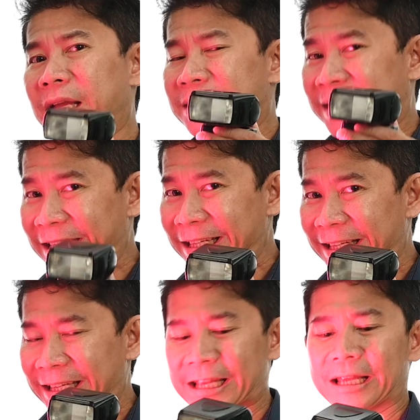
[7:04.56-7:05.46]
See?
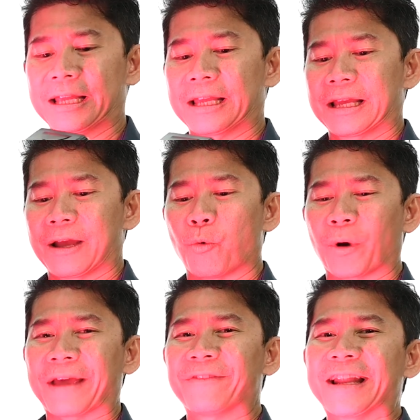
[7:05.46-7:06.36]

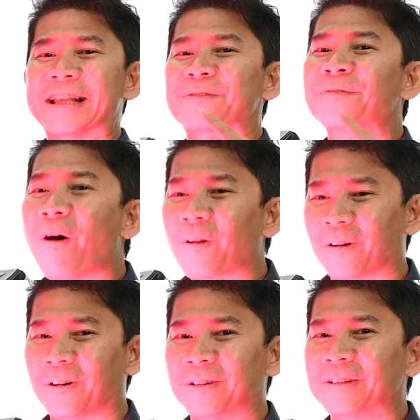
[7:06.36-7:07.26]
Whatever that's
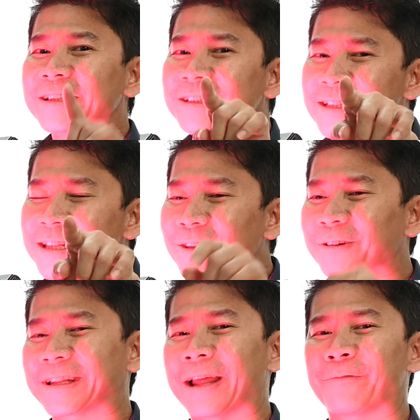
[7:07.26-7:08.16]
photo doesn't
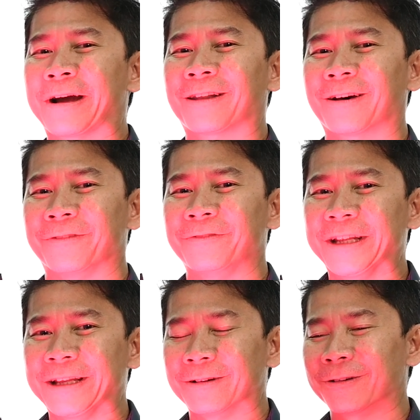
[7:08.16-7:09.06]
look that well on
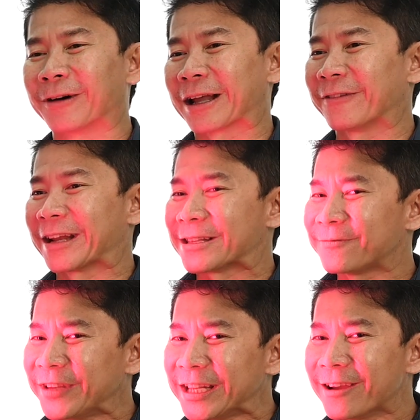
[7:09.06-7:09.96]
video. Whatever that's
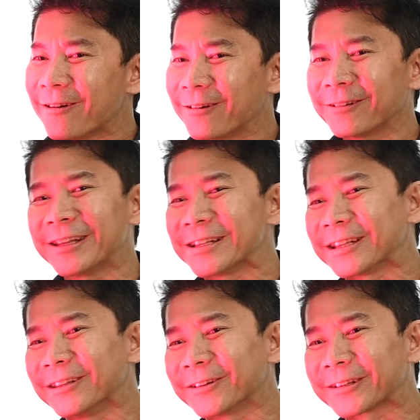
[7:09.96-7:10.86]
video
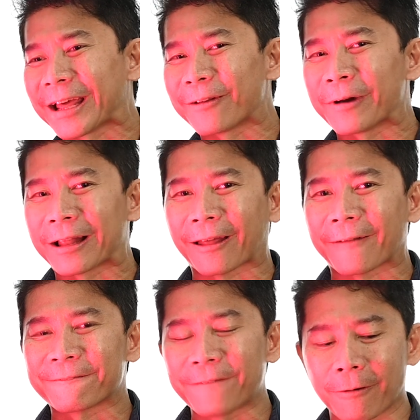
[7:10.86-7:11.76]
doesn't look that well
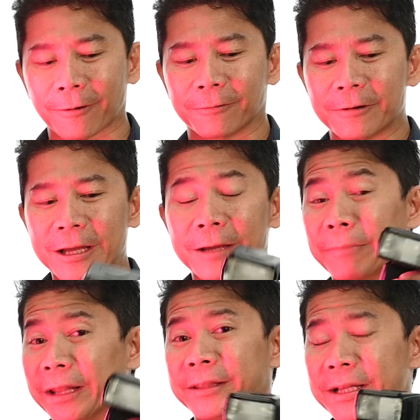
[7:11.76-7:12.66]
on photo.
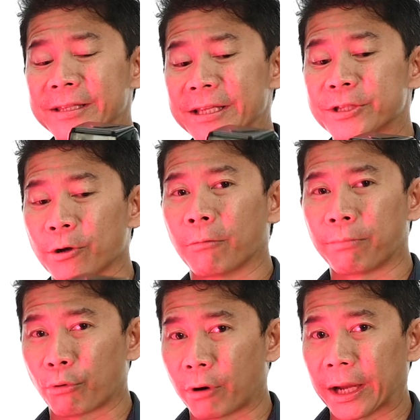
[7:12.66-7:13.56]
But this is so
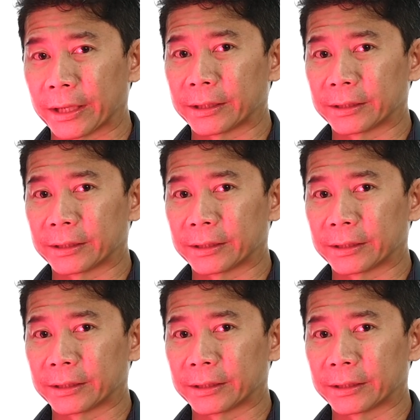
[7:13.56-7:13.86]
bright.